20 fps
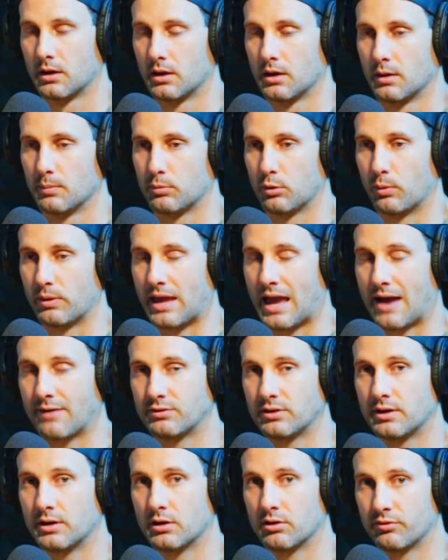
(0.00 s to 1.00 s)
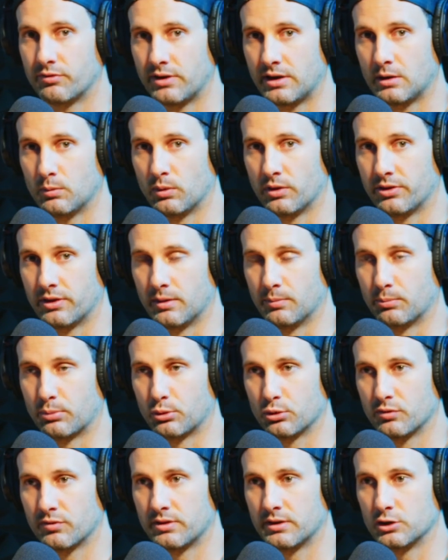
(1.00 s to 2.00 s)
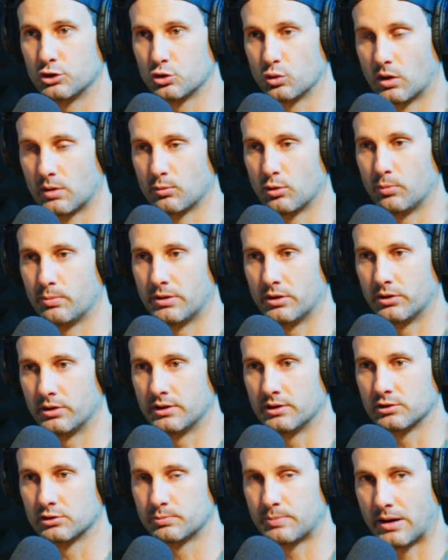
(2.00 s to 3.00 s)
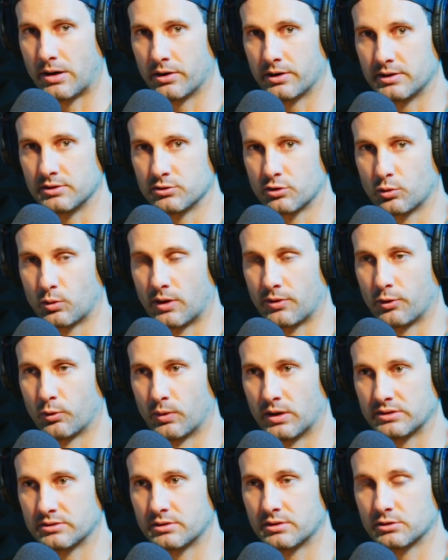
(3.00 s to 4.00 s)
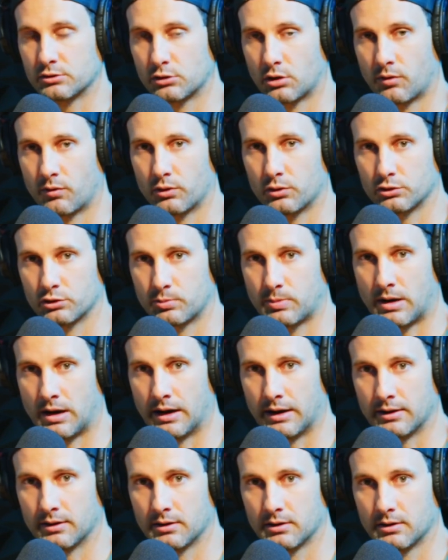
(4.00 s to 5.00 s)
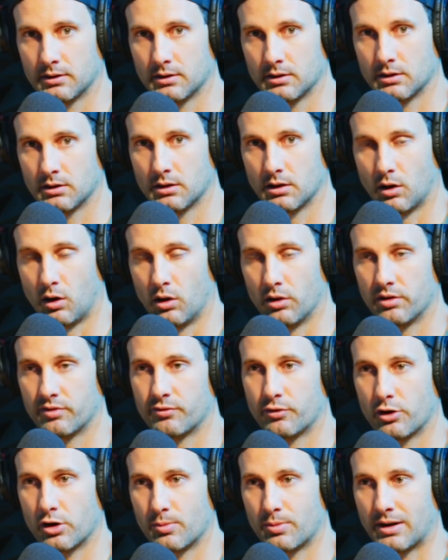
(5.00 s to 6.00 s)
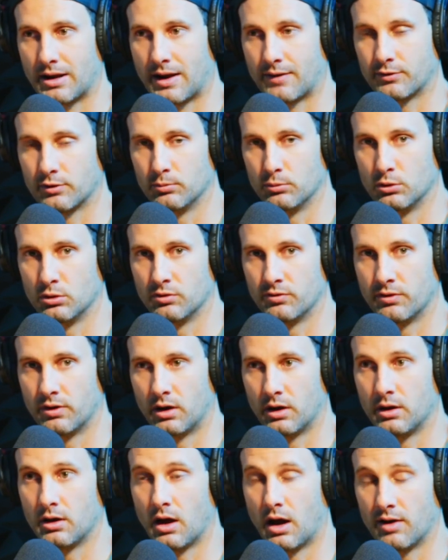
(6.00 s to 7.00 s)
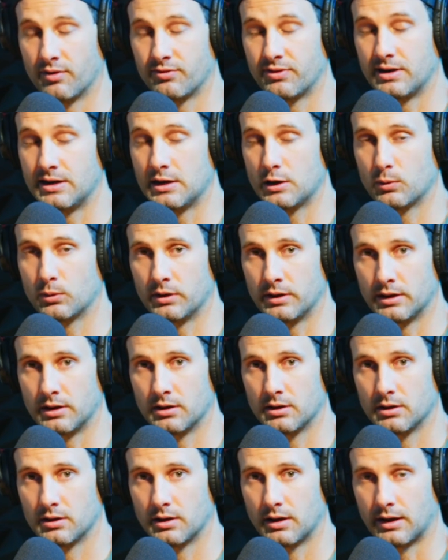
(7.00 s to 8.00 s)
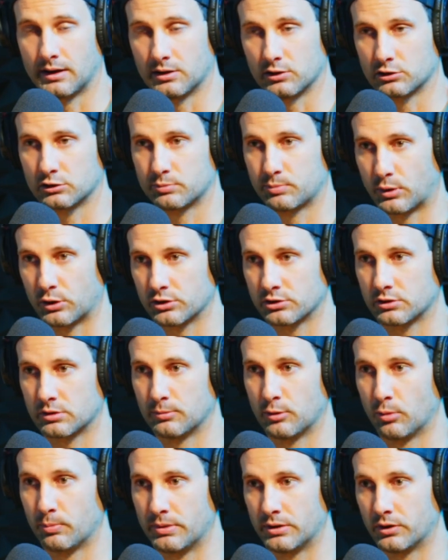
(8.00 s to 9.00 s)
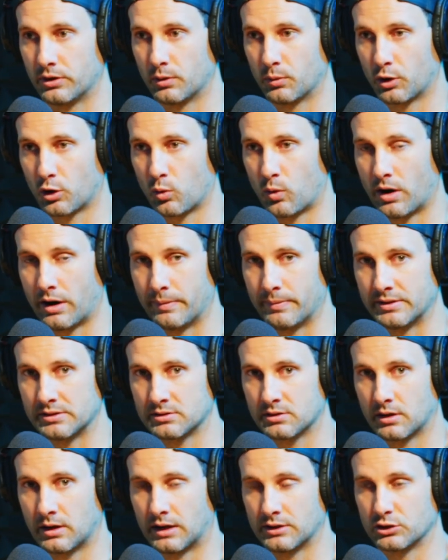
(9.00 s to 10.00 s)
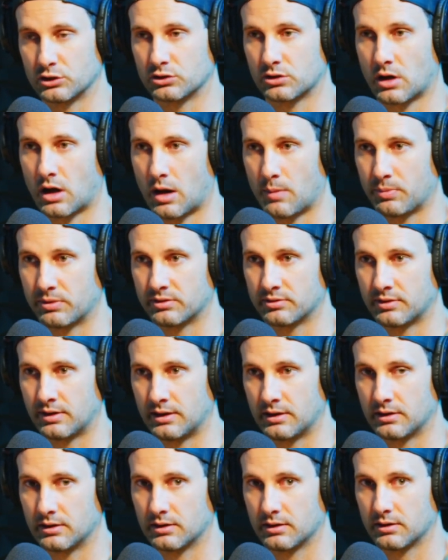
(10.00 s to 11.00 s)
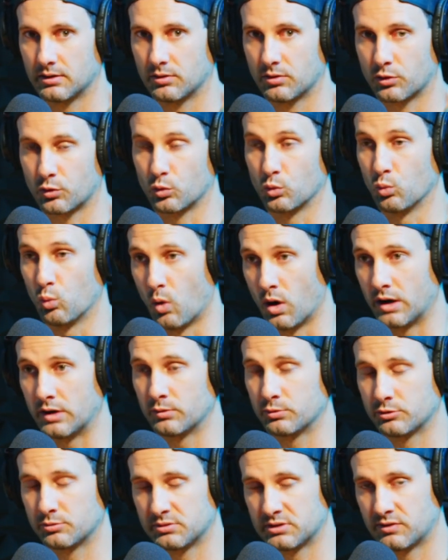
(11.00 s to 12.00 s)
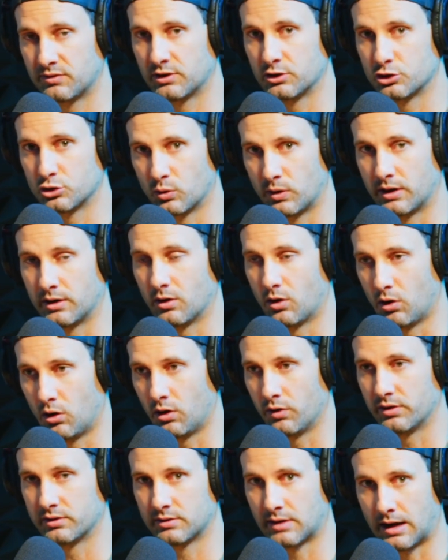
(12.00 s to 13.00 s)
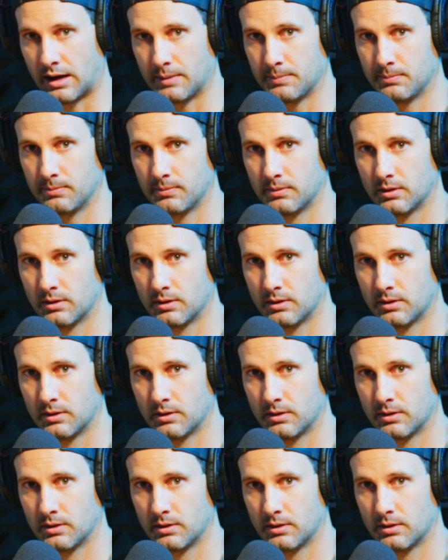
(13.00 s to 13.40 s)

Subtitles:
But we have to intervene with improving the joint mobility disparities throughout the rest of the cervical spine. All the vertebrae have to move enough and equally and disperse the mobility requirements to not just compensate through one specific joint all the time.